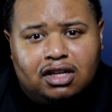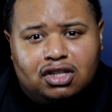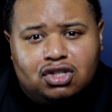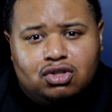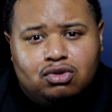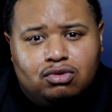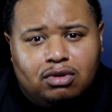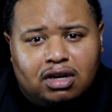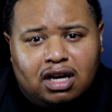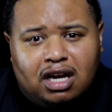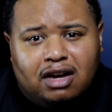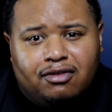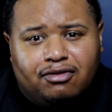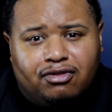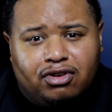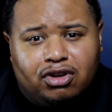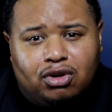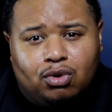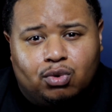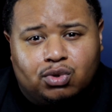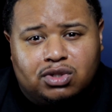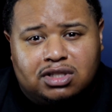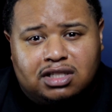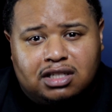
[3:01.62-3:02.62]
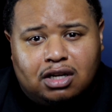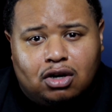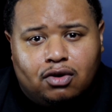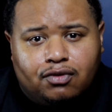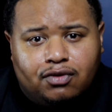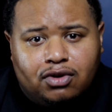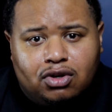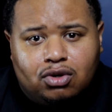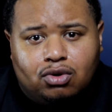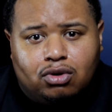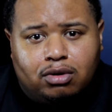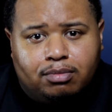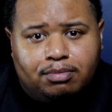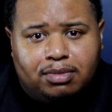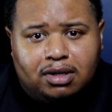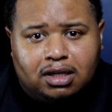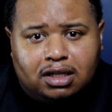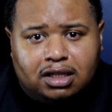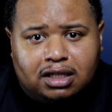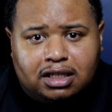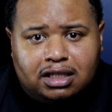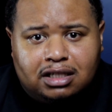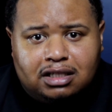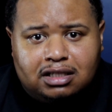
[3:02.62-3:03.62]
that you have for yourself and your
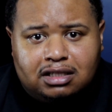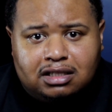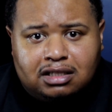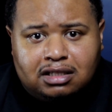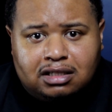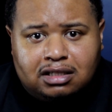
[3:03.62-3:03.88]
abilities.